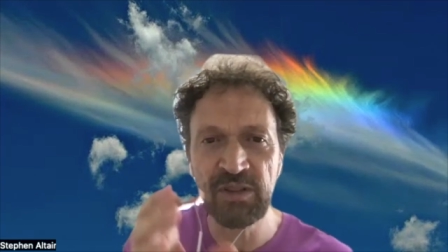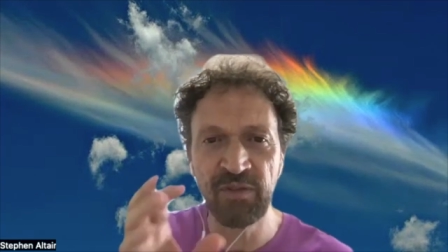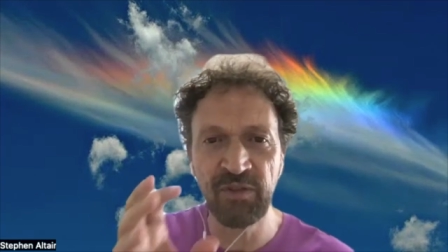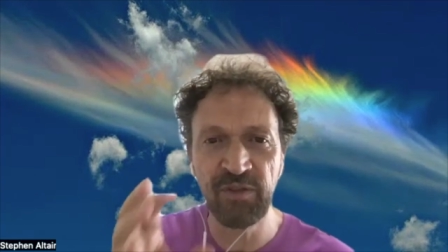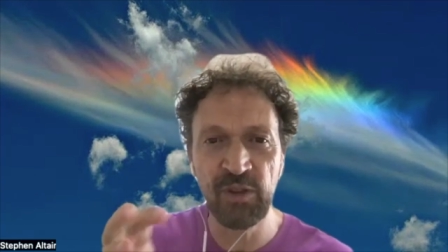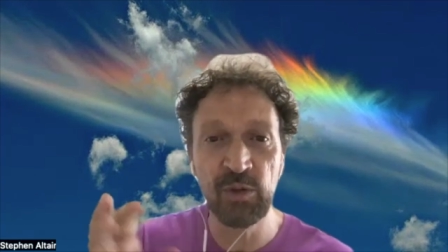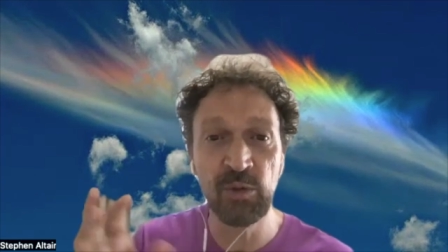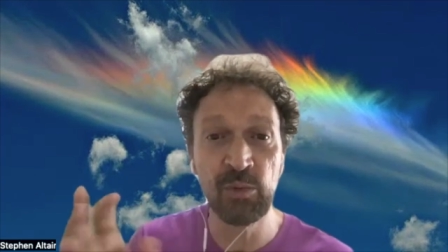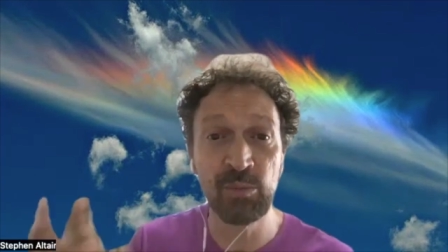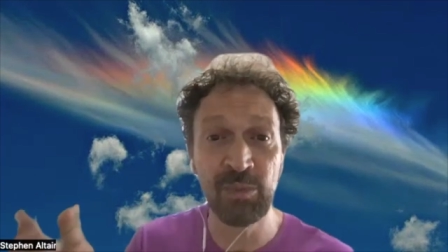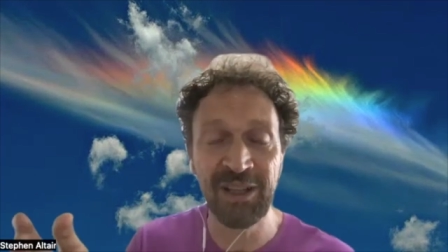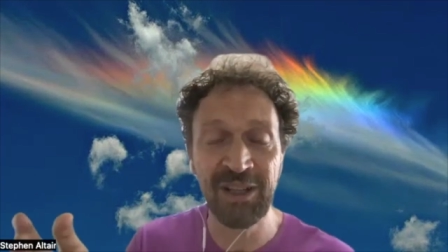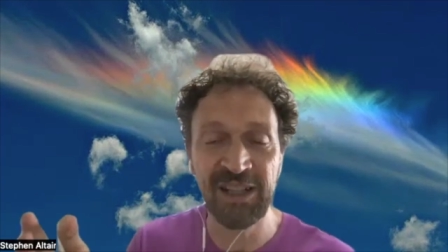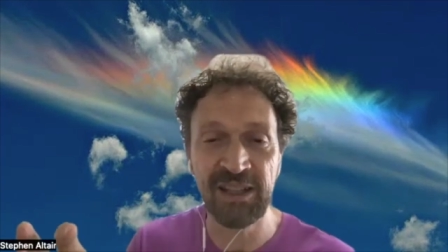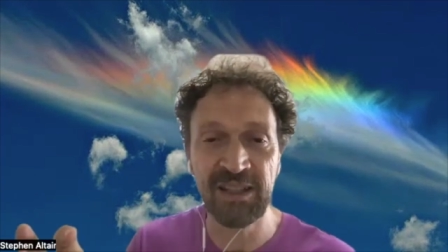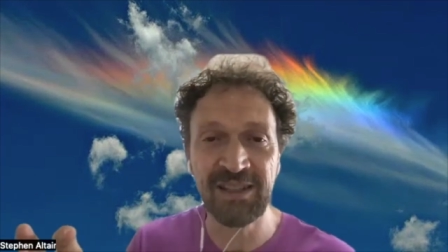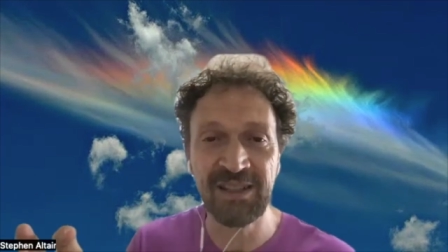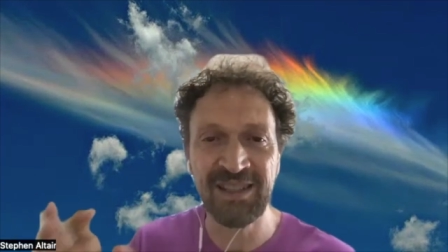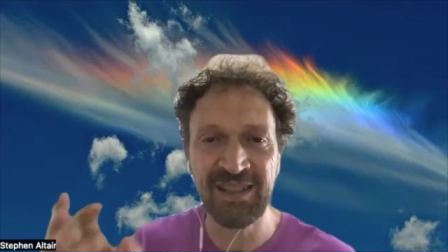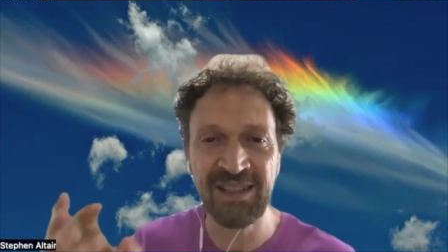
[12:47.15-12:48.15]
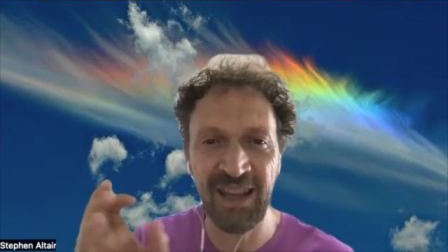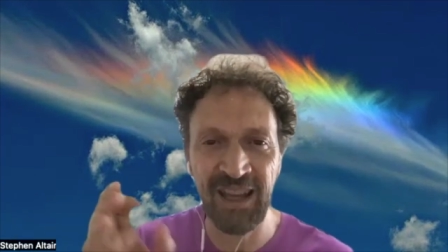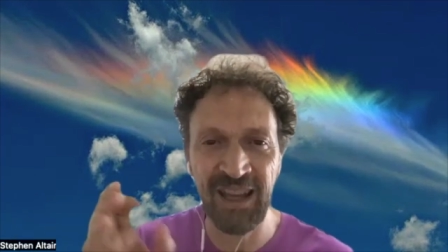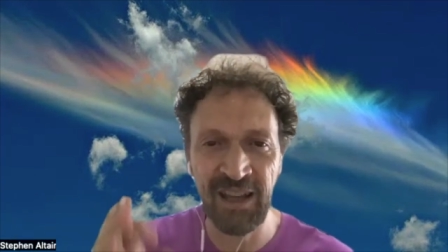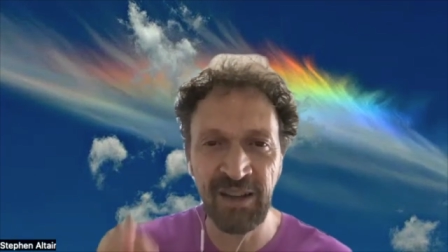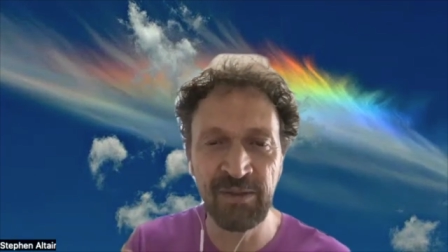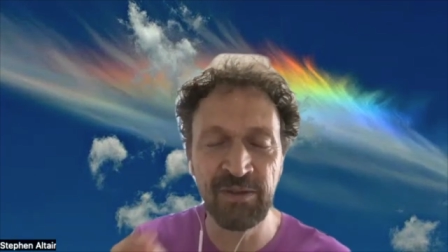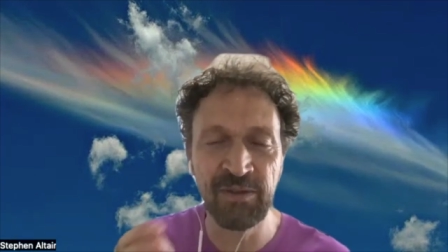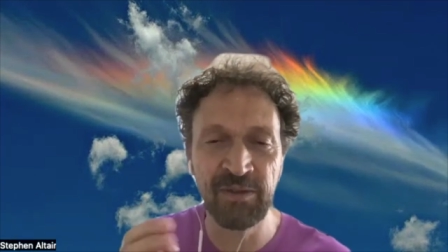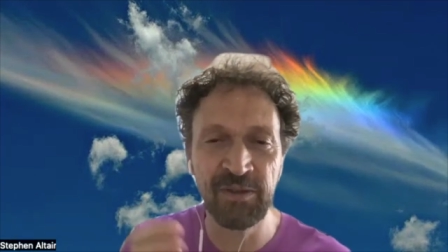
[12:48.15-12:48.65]
few minutes
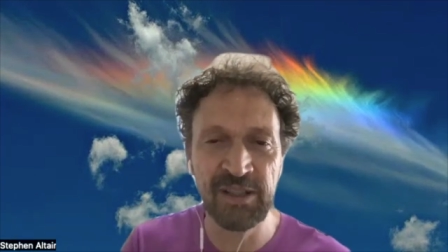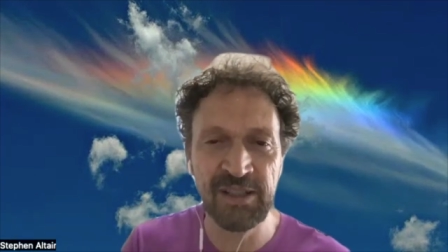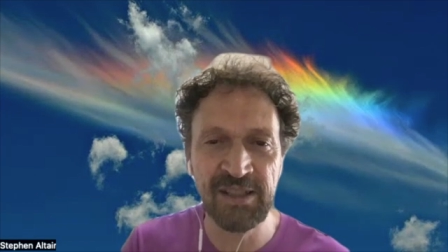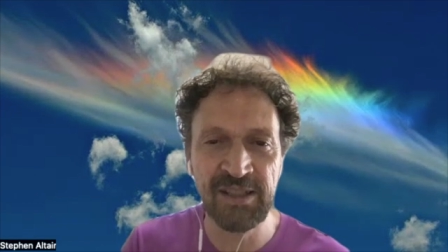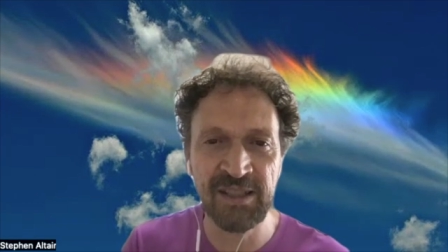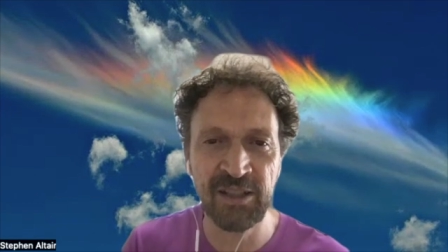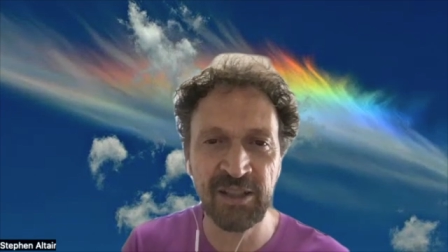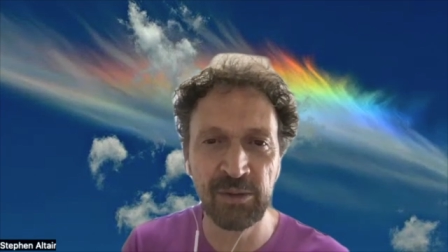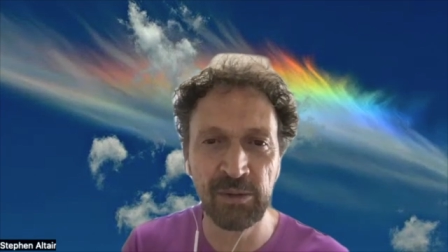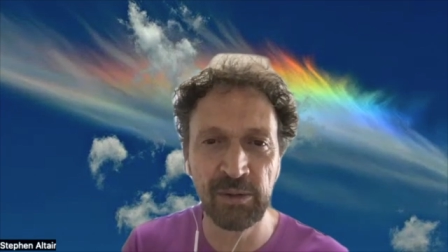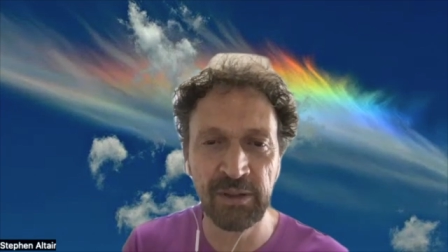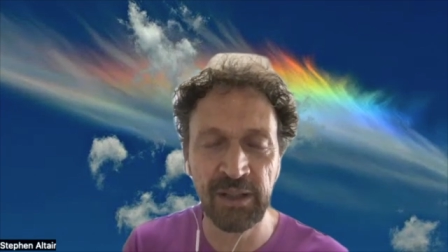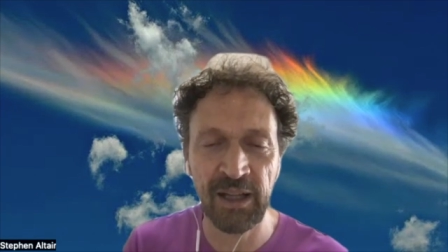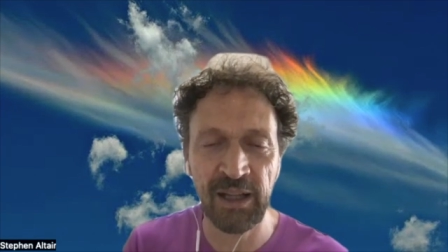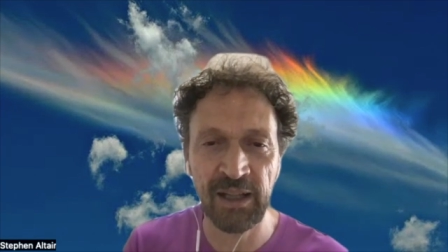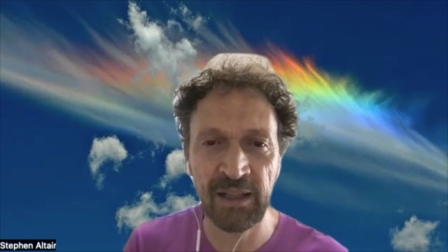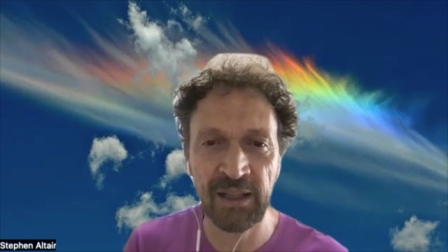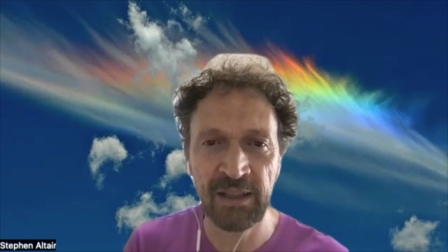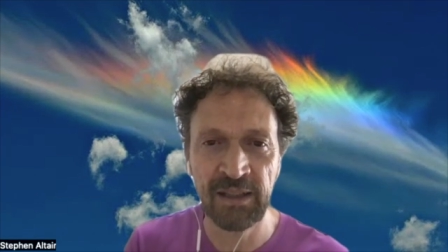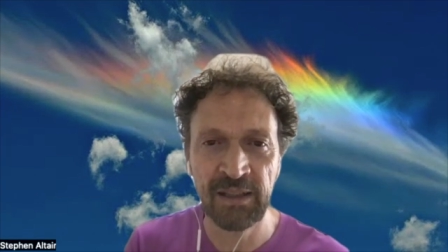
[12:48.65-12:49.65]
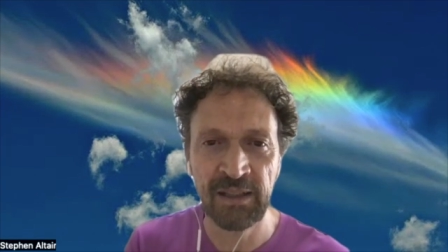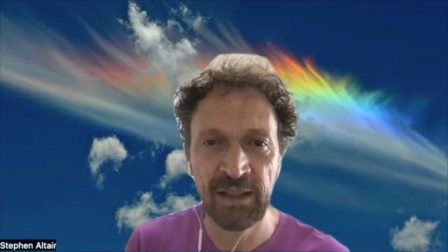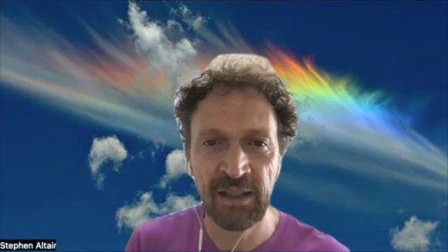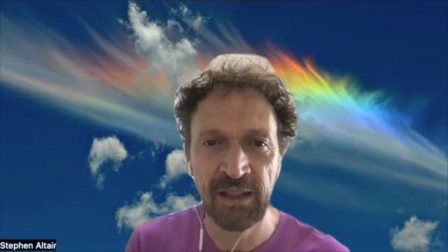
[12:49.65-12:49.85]
every single day